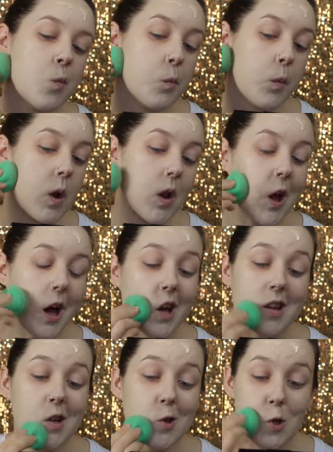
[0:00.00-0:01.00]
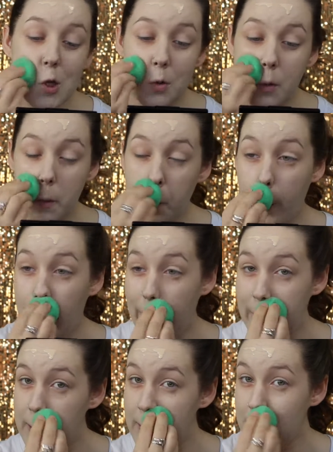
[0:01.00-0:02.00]
Milani
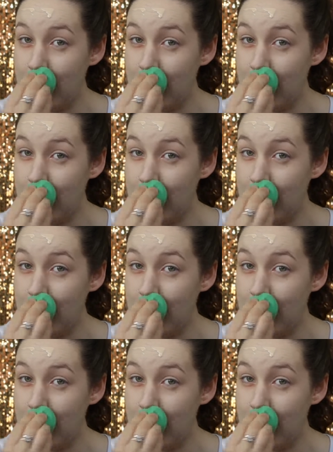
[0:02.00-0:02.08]
2-in-1